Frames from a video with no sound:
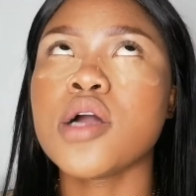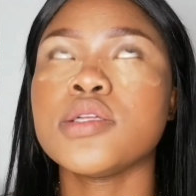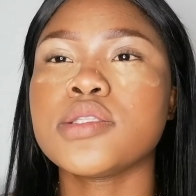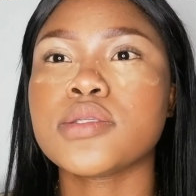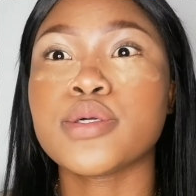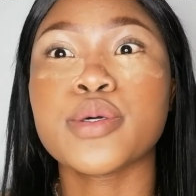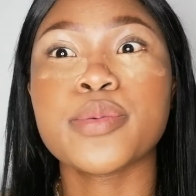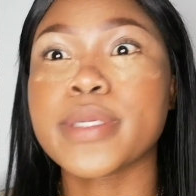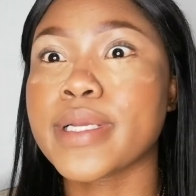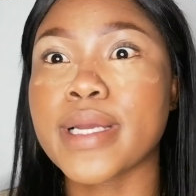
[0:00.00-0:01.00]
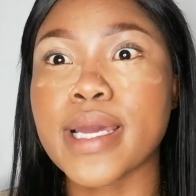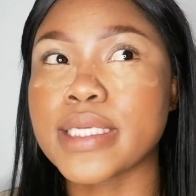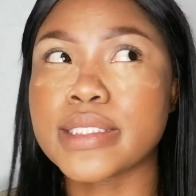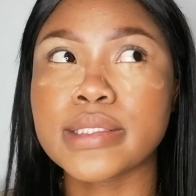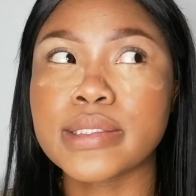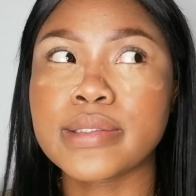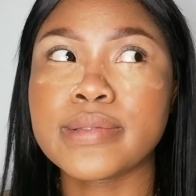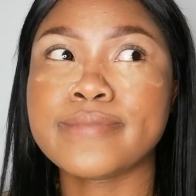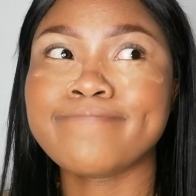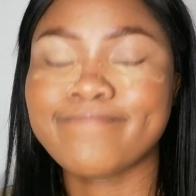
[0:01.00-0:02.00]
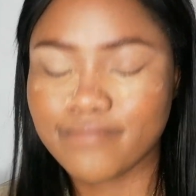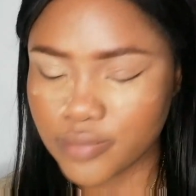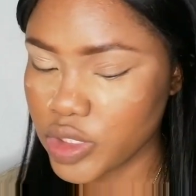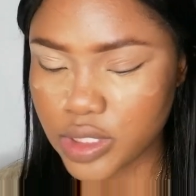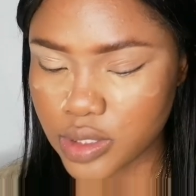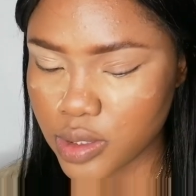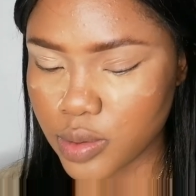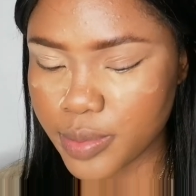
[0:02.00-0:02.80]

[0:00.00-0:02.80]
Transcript: It's not opening, guys. It's not